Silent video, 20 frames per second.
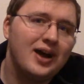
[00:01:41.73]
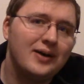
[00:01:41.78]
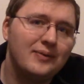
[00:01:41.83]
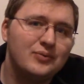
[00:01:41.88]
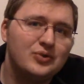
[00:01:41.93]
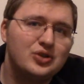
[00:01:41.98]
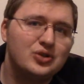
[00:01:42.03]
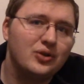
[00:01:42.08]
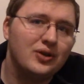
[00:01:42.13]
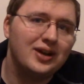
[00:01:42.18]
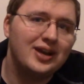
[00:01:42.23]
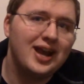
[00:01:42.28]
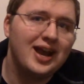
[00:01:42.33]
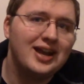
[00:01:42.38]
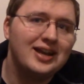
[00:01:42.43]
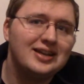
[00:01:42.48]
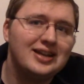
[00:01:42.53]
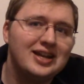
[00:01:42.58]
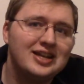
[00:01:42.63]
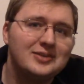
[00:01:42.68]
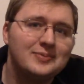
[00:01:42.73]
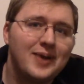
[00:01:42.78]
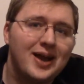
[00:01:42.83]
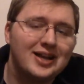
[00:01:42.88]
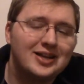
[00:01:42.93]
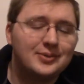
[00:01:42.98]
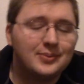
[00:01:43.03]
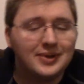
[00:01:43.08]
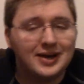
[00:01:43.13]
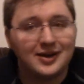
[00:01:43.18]
story kind of dates back
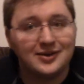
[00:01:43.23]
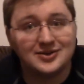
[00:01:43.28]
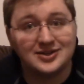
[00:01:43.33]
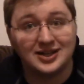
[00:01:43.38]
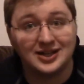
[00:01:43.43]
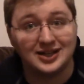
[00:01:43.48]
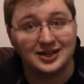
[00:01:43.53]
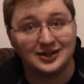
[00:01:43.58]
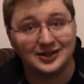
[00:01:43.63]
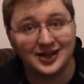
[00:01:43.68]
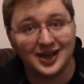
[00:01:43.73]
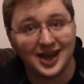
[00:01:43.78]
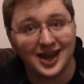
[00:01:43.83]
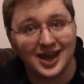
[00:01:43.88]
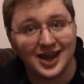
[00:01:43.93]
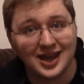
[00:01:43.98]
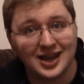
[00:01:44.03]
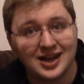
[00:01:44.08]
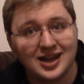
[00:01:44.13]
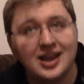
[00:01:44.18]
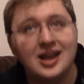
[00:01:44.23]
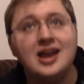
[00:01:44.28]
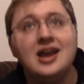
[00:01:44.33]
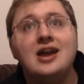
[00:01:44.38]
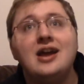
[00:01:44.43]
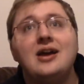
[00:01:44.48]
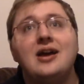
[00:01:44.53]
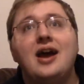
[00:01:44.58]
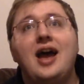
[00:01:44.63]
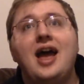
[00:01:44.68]
to when I was a little kid
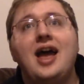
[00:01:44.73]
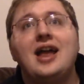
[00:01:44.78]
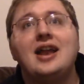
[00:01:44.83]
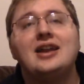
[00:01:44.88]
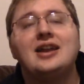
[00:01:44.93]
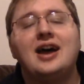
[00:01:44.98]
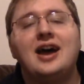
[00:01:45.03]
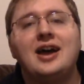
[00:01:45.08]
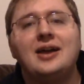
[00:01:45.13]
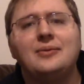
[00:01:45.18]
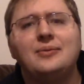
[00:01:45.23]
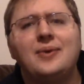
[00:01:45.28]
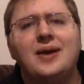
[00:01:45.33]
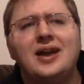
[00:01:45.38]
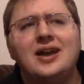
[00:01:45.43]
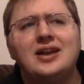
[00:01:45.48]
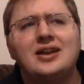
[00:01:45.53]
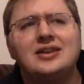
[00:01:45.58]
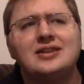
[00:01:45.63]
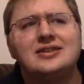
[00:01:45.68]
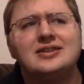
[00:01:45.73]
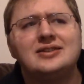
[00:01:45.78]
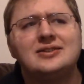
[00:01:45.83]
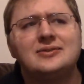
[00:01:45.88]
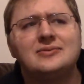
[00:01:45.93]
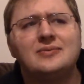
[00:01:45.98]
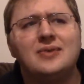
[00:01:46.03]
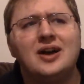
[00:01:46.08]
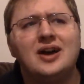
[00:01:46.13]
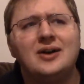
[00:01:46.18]
and I was
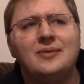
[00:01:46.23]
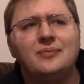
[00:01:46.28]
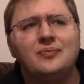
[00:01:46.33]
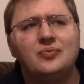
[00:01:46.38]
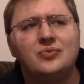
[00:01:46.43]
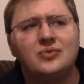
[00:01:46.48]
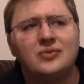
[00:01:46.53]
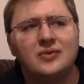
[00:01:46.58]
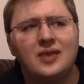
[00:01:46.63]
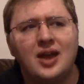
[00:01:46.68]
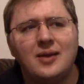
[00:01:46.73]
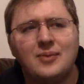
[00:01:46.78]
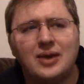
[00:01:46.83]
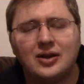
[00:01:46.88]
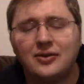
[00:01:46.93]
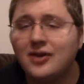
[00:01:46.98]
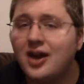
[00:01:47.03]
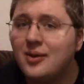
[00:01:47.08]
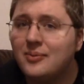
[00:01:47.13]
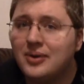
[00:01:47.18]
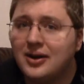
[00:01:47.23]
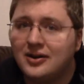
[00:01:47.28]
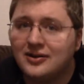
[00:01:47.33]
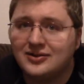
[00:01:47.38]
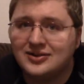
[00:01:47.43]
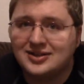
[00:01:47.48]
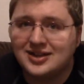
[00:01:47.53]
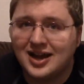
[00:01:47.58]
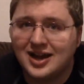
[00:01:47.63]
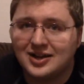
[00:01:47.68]
at my
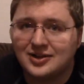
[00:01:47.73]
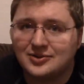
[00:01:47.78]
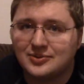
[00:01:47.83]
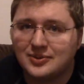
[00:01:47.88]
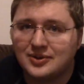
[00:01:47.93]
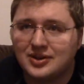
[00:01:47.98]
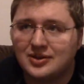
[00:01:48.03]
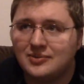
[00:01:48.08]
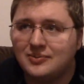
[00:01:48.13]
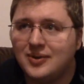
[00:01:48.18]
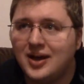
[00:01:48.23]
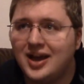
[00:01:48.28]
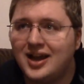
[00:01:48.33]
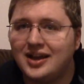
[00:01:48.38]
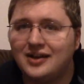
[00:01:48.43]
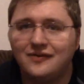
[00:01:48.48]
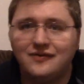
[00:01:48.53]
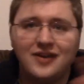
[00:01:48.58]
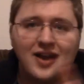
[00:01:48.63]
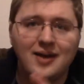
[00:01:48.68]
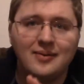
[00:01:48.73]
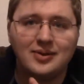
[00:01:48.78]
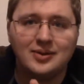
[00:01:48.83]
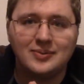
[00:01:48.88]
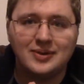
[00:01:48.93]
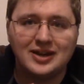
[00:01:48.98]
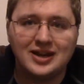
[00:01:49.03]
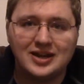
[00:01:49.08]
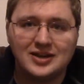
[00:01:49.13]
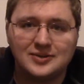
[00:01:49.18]
grandparents' house with my family
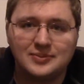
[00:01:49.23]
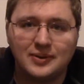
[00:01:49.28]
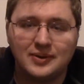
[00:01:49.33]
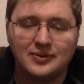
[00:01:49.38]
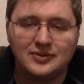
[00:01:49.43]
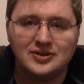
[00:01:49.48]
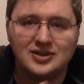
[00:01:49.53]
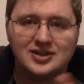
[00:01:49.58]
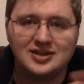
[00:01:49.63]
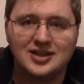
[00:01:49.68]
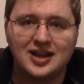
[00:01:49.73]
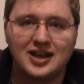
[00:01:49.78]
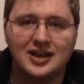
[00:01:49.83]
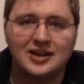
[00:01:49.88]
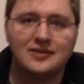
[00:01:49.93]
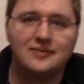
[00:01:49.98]
because we were just like